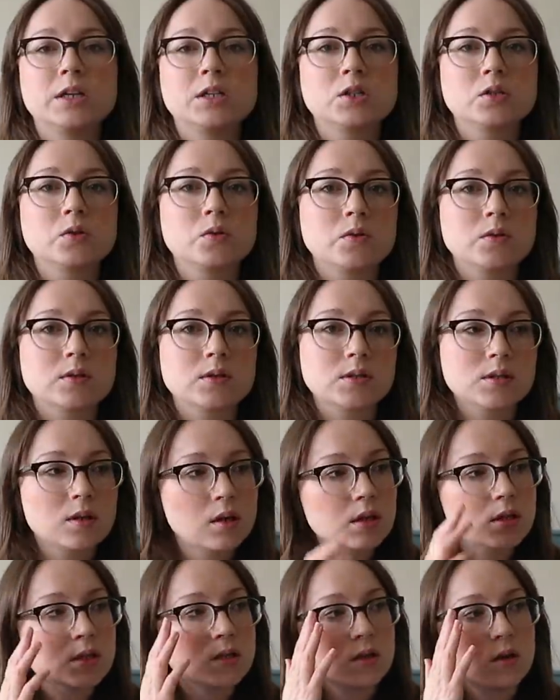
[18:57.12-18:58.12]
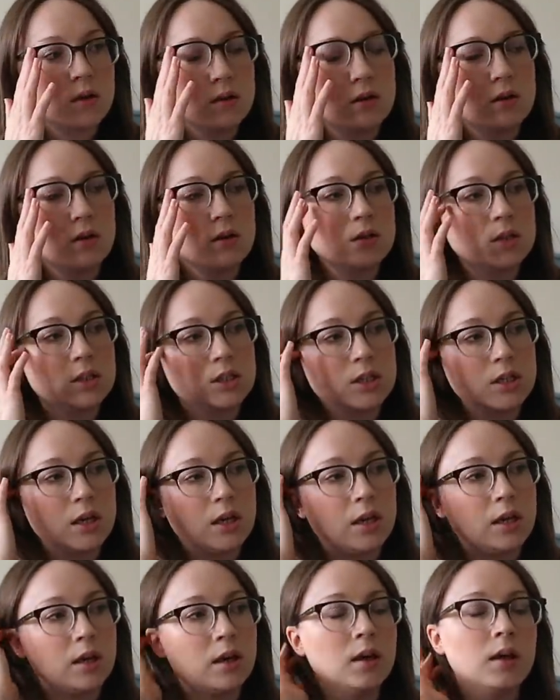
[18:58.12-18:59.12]
white shorts that I sewed last
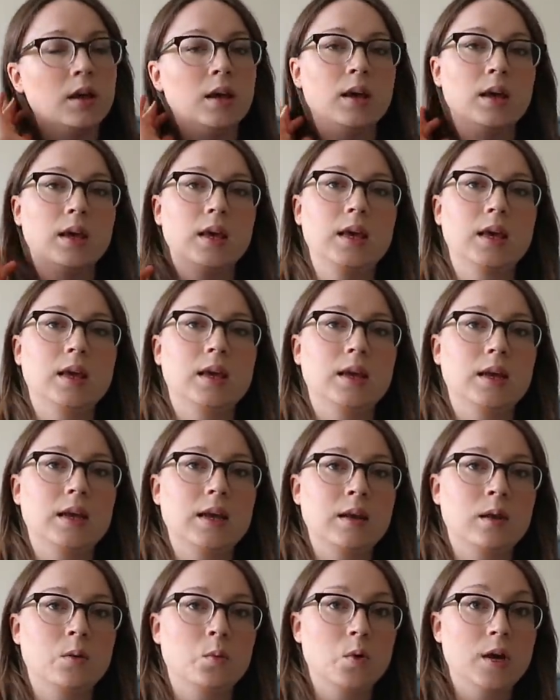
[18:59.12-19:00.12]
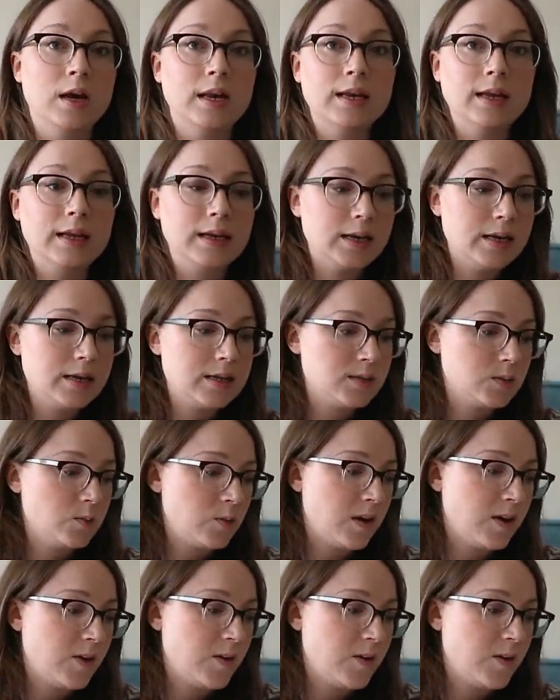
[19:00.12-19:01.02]
year in white linen as